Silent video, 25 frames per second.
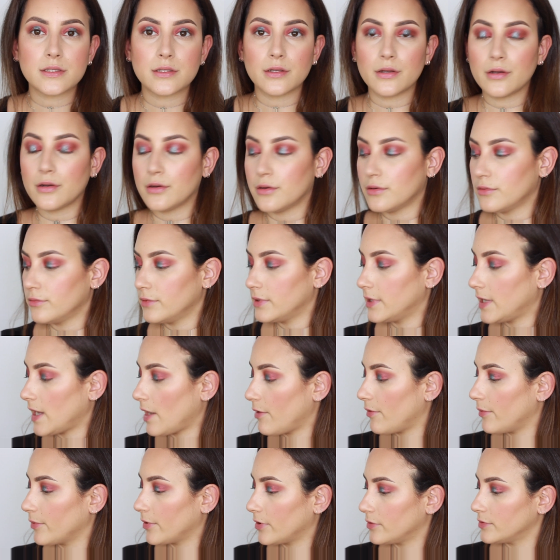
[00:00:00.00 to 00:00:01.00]
So
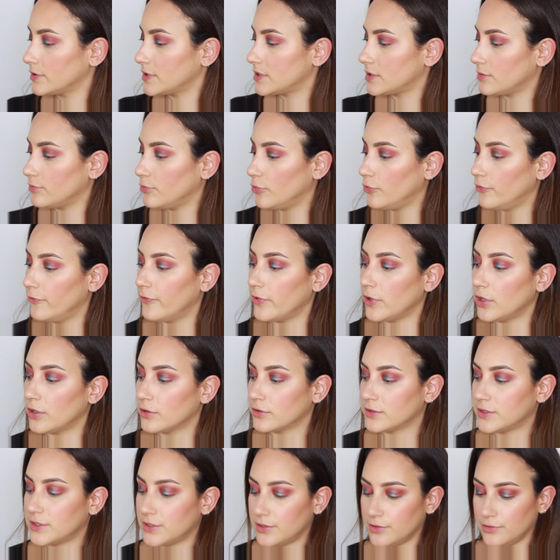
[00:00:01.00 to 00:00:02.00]
now I'm going to move
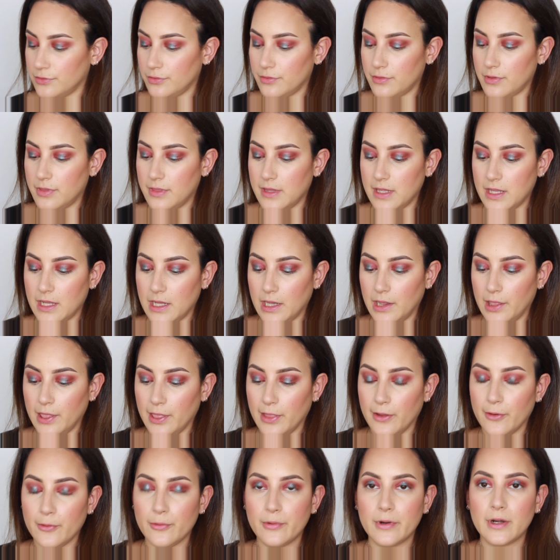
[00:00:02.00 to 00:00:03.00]
on to the
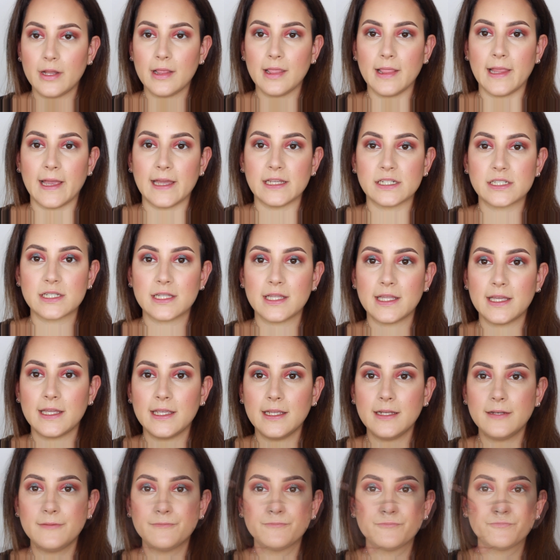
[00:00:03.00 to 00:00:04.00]
lower lash
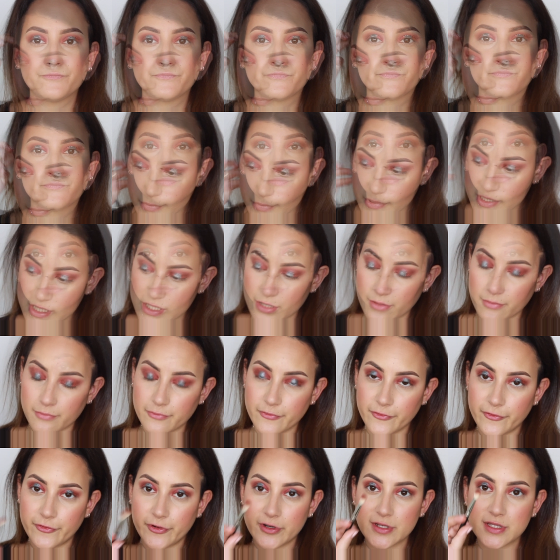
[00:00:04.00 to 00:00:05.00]
line. So
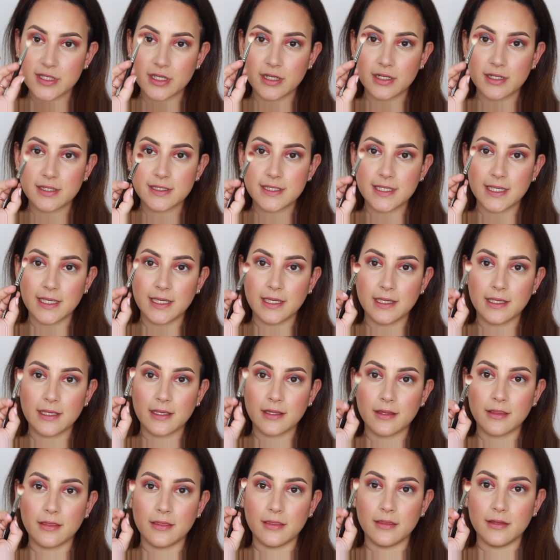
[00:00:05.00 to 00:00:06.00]
I'm first going to
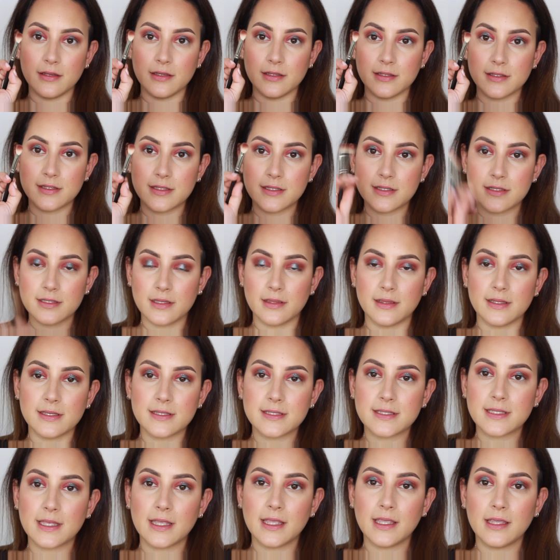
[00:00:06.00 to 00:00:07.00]
take this, the
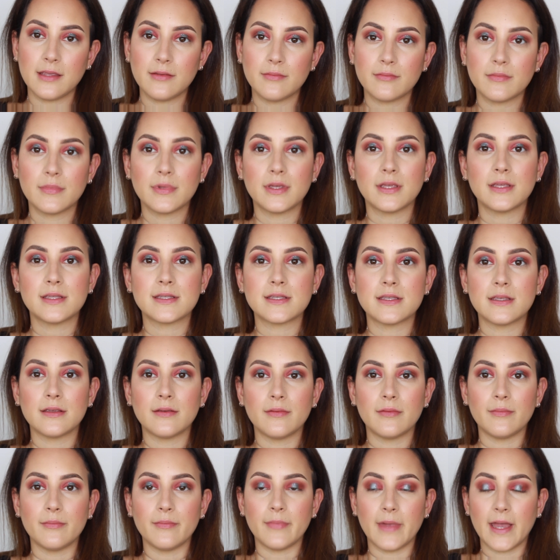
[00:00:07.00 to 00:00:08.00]
same
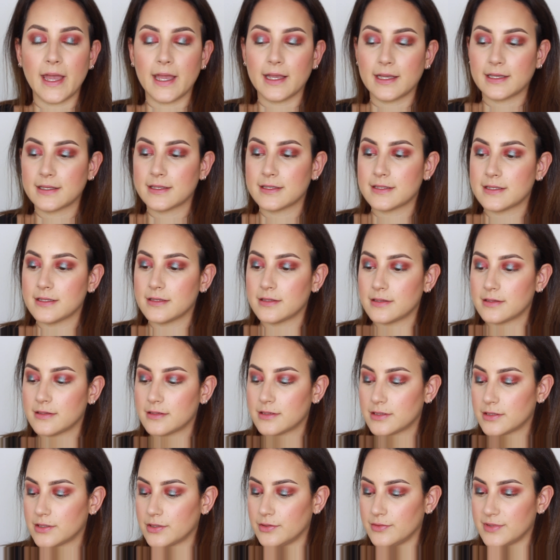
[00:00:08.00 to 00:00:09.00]
MAC
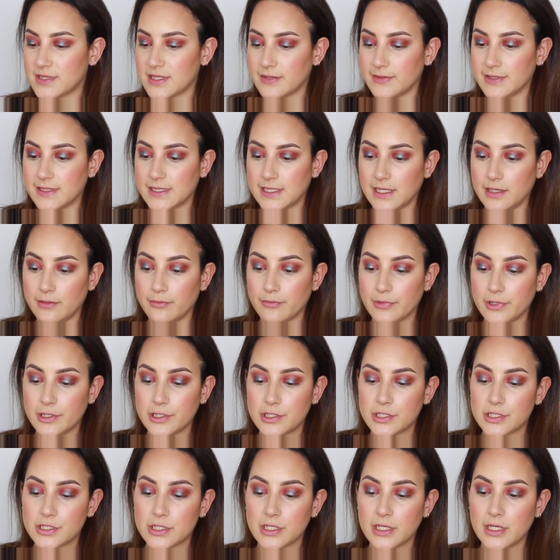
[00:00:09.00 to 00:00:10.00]
217
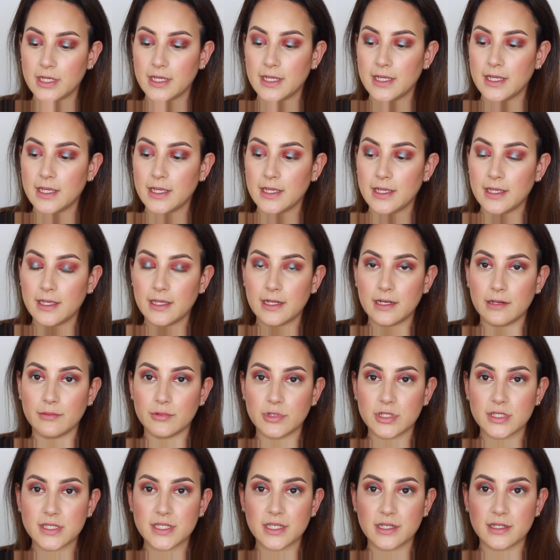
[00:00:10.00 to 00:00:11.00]
brush and
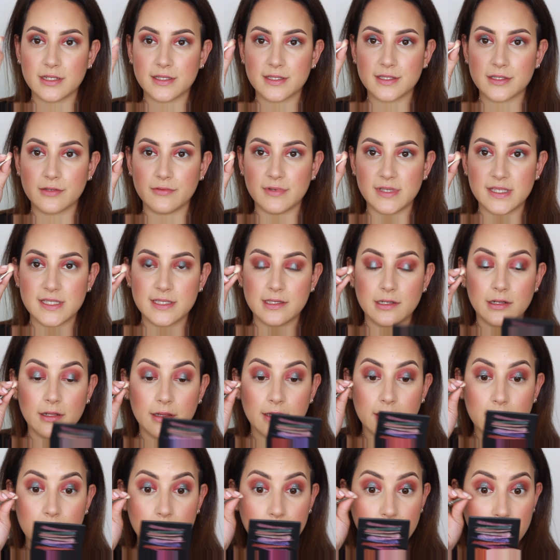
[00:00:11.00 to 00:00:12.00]
I'm just going to squeeze it a
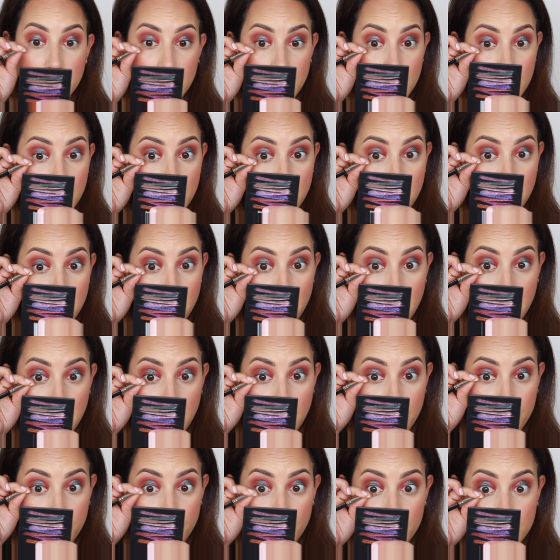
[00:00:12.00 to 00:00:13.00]
little bit and
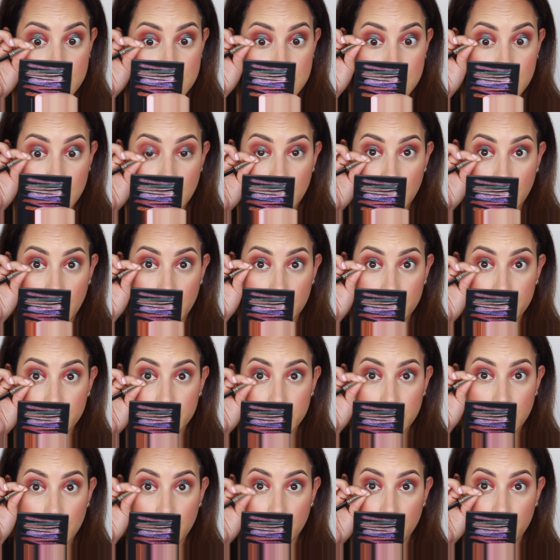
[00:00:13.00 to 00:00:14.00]
whatever is
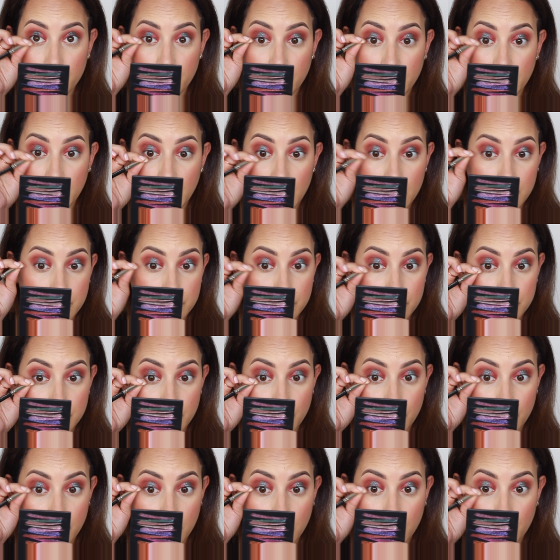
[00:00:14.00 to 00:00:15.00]
left of that
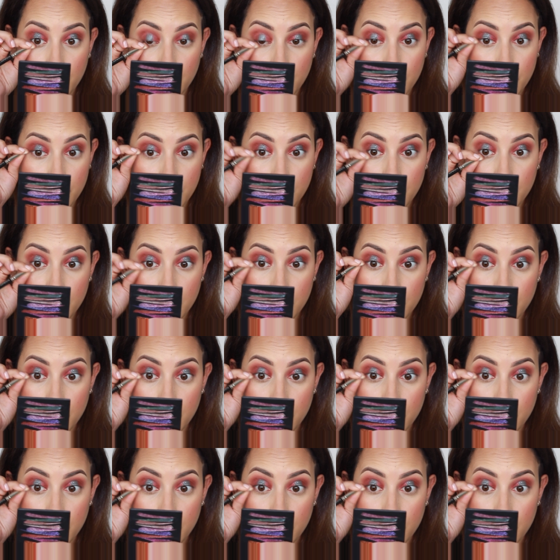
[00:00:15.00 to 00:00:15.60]
darker